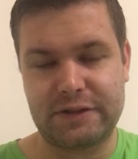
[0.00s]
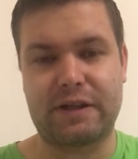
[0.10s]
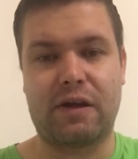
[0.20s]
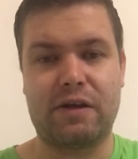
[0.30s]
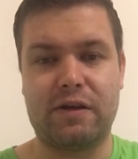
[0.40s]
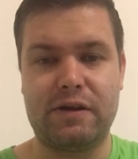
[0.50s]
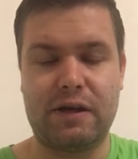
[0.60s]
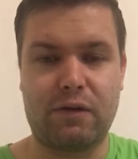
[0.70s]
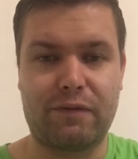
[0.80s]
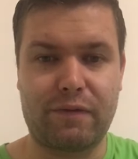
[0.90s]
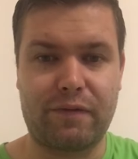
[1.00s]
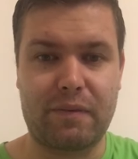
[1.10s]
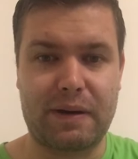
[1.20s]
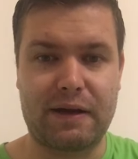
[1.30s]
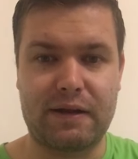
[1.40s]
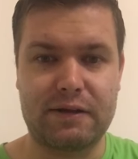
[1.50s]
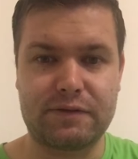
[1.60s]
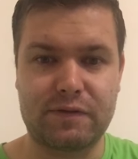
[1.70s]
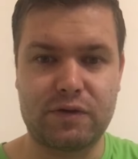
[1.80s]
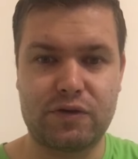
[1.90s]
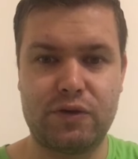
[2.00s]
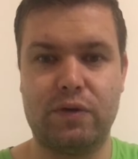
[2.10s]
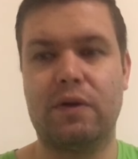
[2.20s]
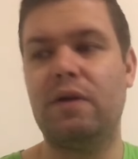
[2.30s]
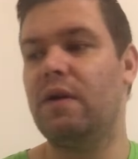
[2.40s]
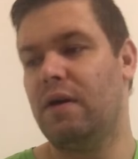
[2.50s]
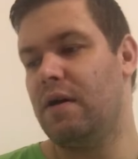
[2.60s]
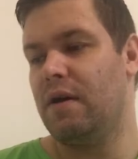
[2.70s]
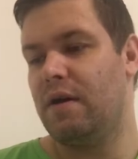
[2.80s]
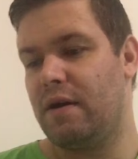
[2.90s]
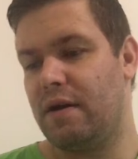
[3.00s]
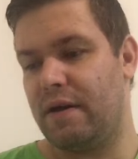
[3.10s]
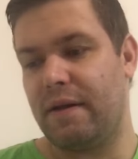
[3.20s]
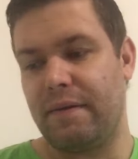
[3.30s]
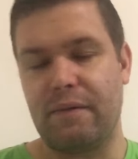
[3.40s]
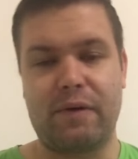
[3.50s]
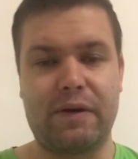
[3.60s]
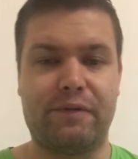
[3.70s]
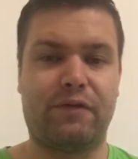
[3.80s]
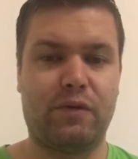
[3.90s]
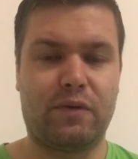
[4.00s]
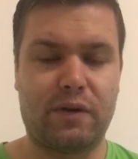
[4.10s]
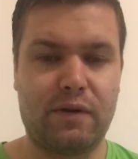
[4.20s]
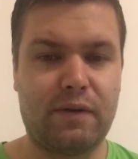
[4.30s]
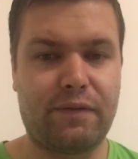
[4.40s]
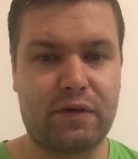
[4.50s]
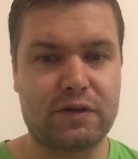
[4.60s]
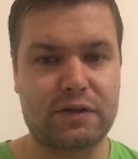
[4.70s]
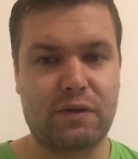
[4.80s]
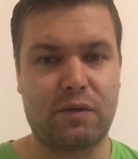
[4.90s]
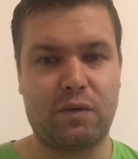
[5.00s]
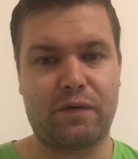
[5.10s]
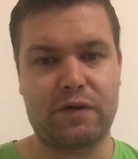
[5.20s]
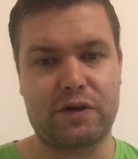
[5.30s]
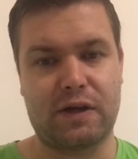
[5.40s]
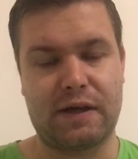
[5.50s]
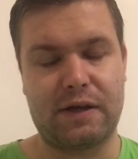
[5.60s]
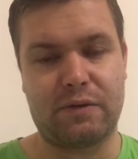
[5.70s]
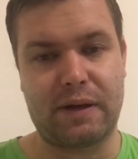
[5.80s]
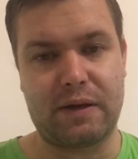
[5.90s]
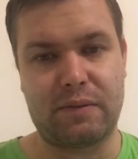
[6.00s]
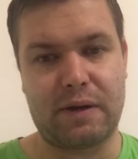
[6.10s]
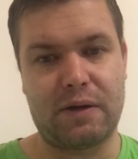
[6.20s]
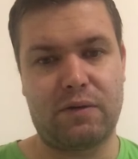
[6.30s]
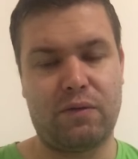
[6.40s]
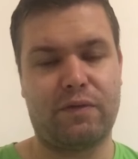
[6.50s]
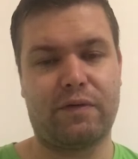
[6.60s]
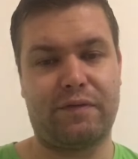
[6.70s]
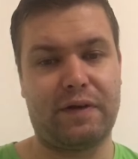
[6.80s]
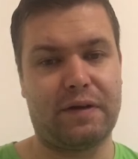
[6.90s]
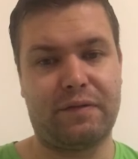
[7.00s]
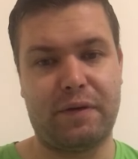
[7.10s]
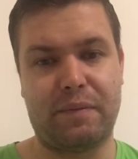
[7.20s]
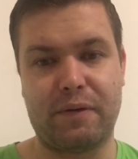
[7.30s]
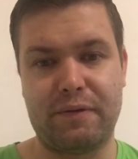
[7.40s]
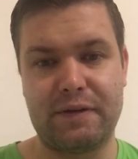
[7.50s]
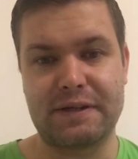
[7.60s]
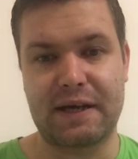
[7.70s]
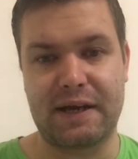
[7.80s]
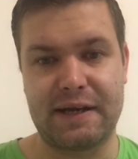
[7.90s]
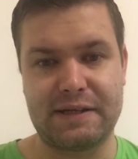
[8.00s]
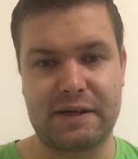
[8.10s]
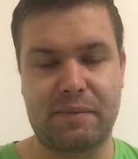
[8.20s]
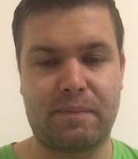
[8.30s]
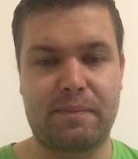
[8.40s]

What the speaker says: start your year off with a bang, that's for sure. And right through to the 1st of July 2022 for £33. It's crazy,